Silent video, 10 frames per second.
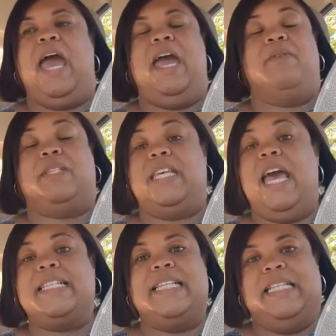It was
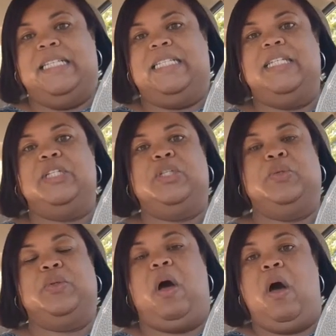excellent listening
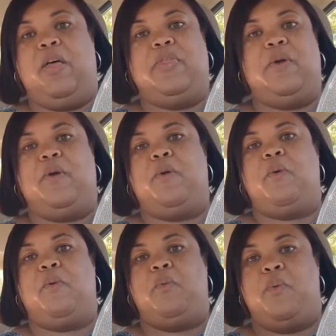to the author
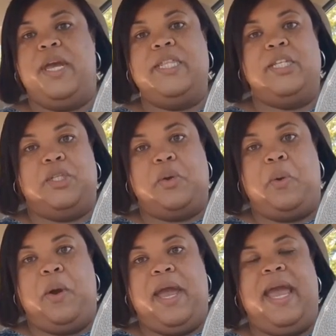read the
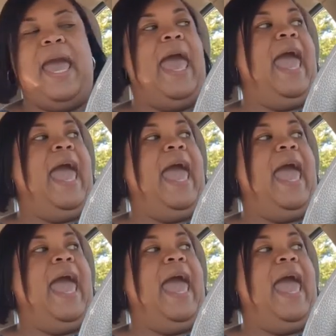story.